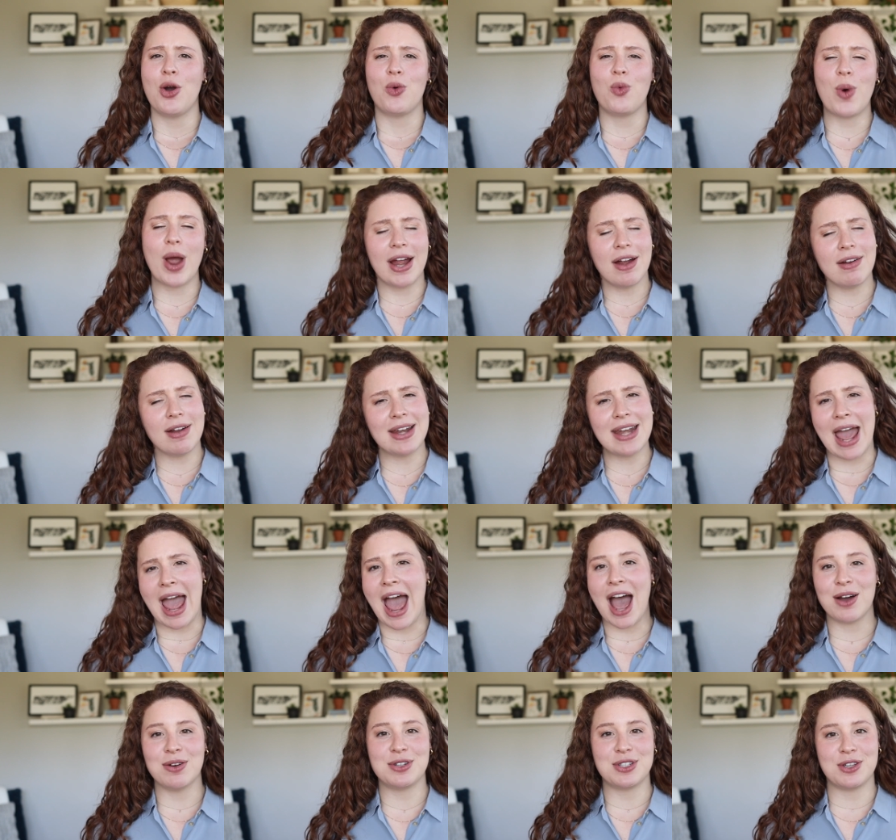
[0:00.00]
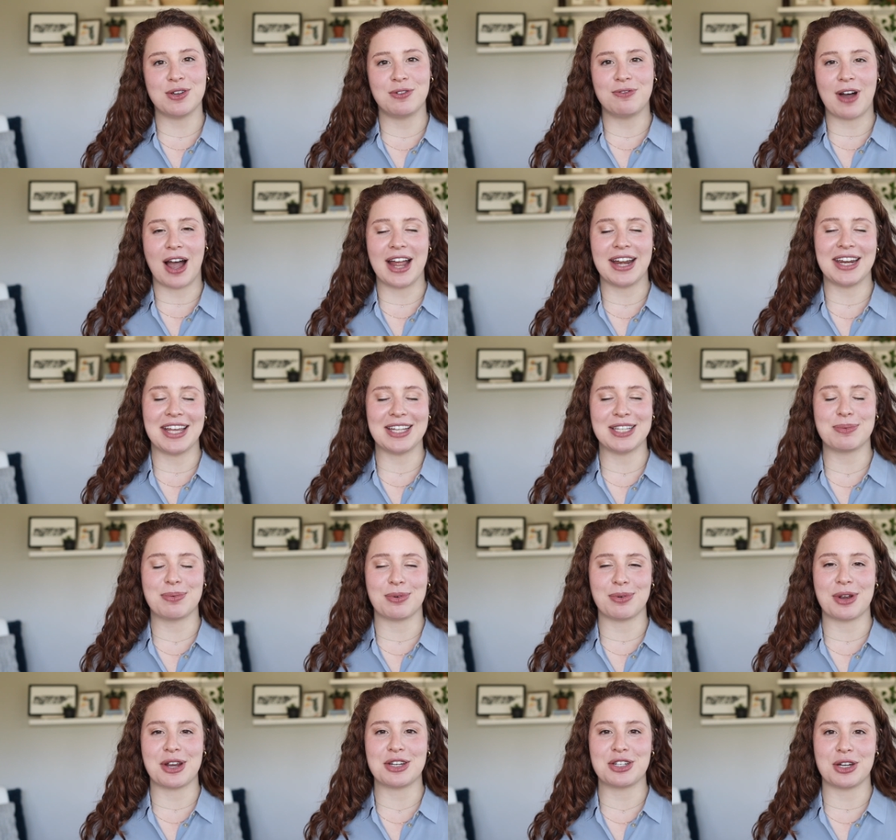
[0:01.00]
Where and how do you find
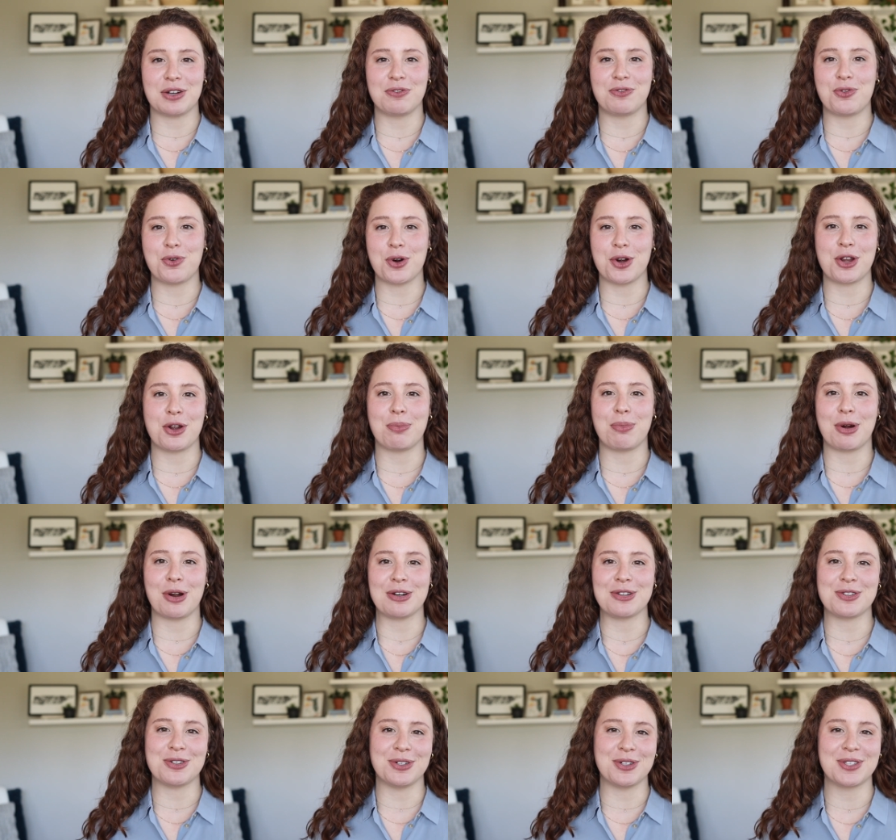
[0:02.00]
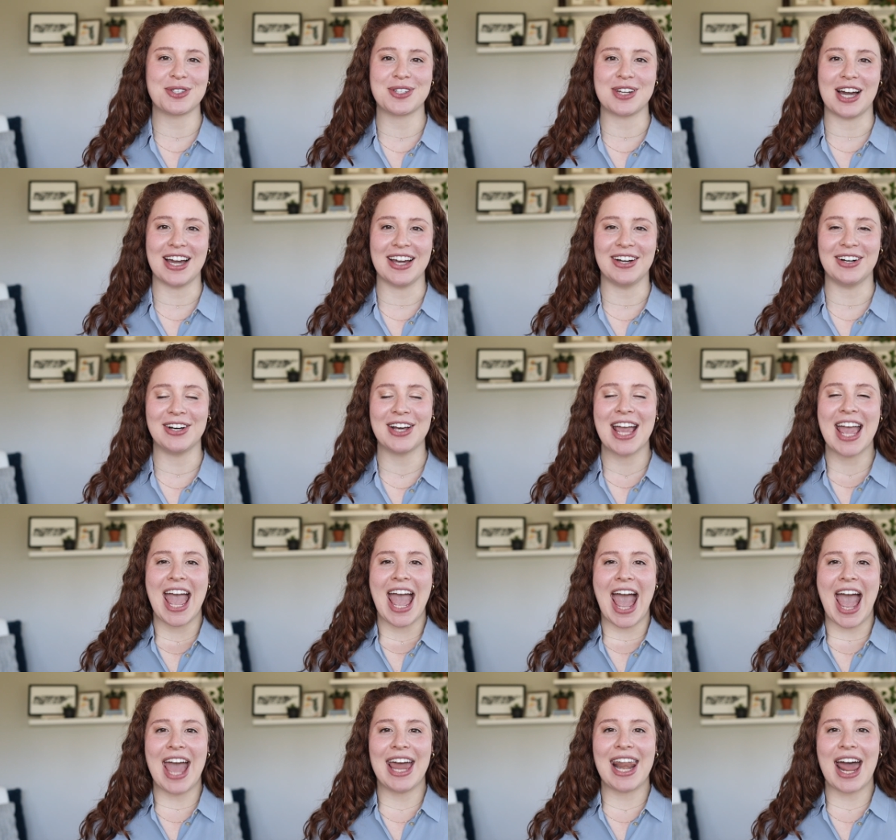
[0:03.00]
inspiration for your personal style?
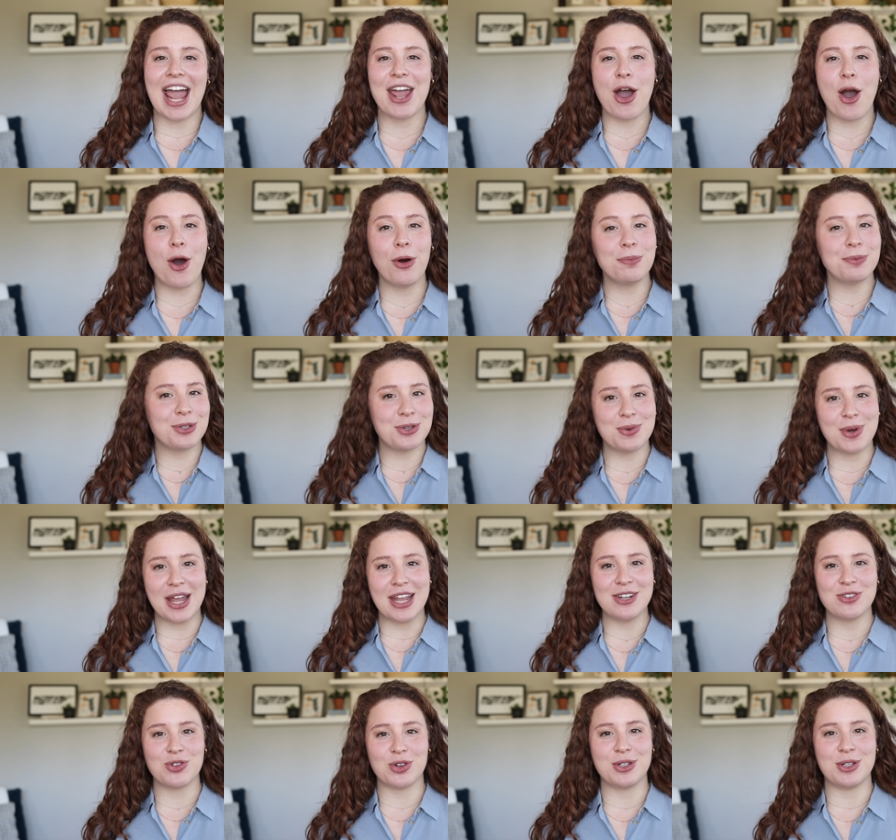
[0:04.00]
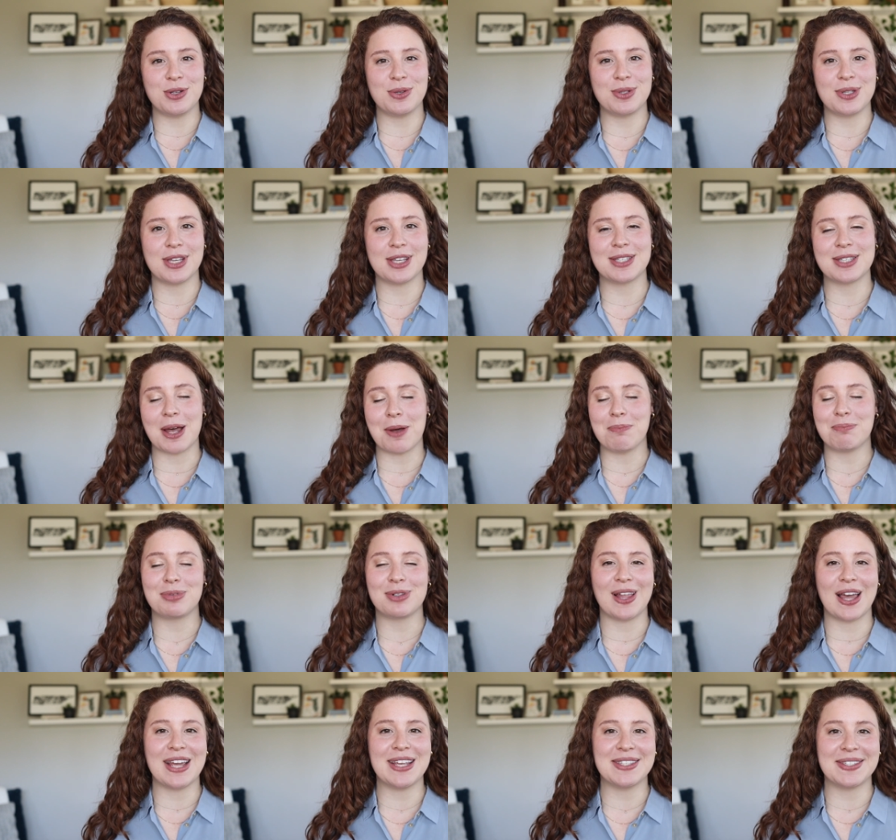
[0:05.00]
And I hope to introduce some
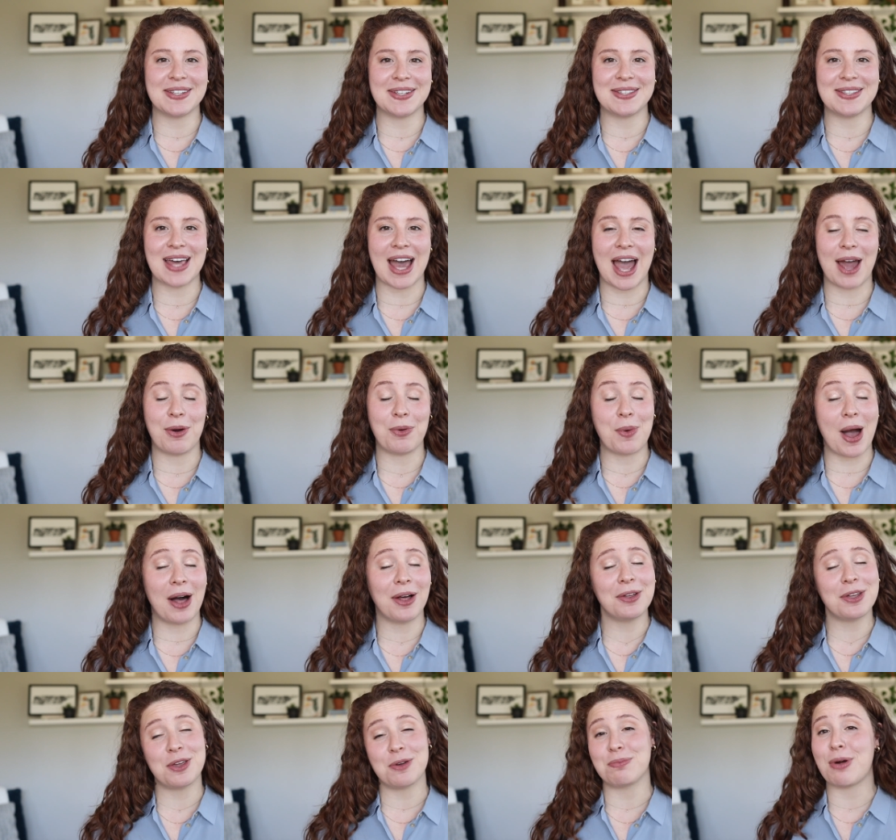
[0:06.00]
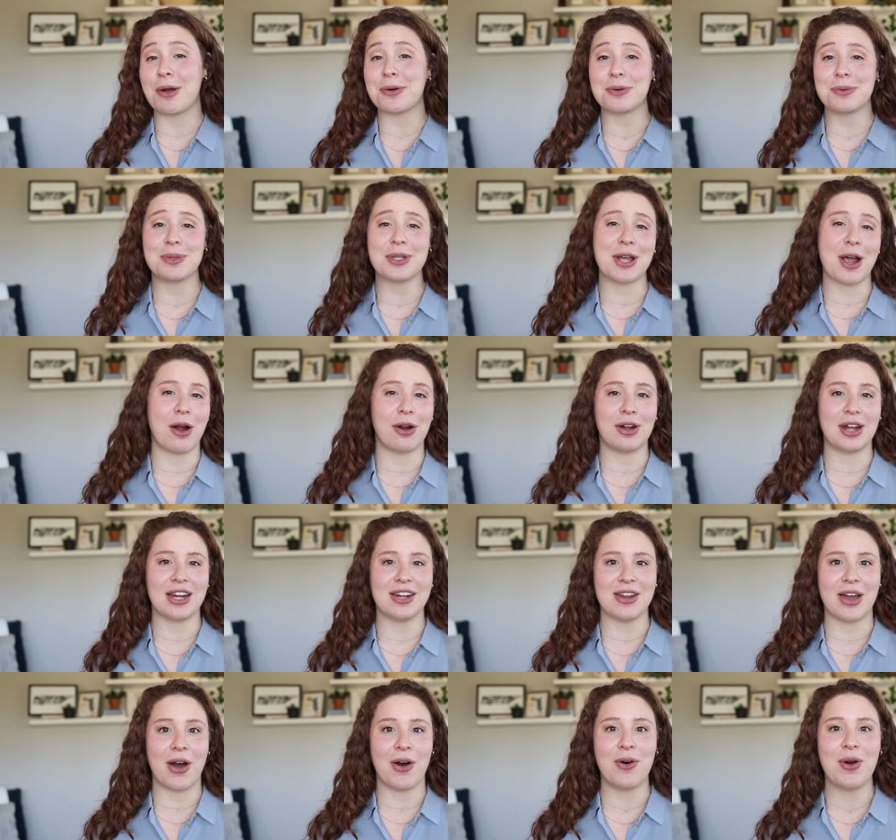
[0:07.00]
places that, well, you probably already
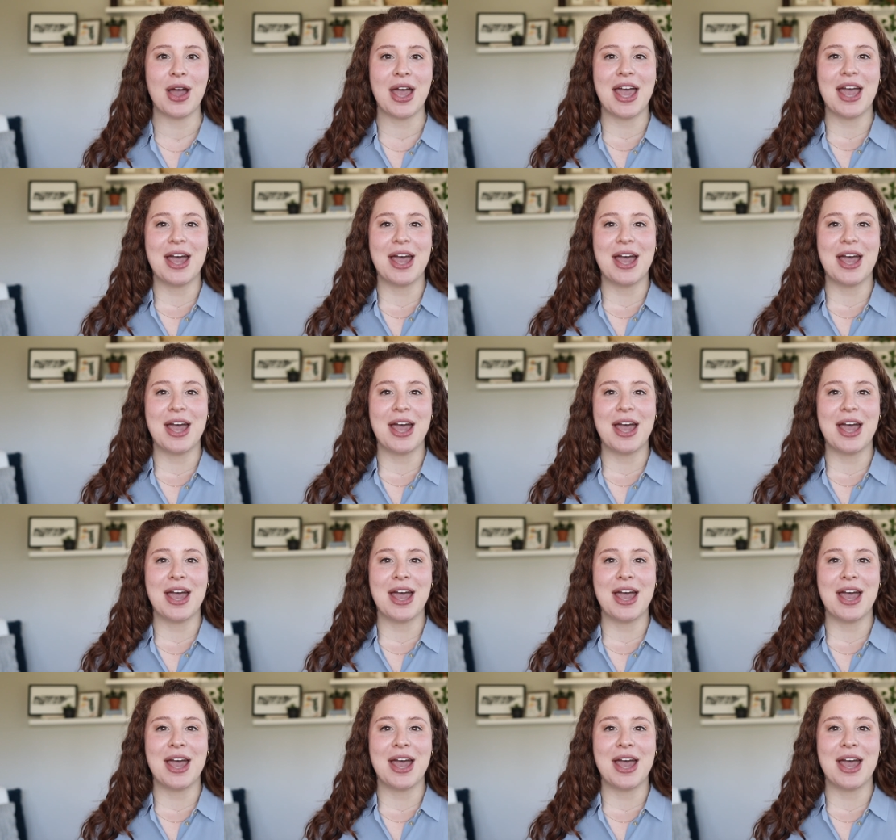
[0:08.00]
know,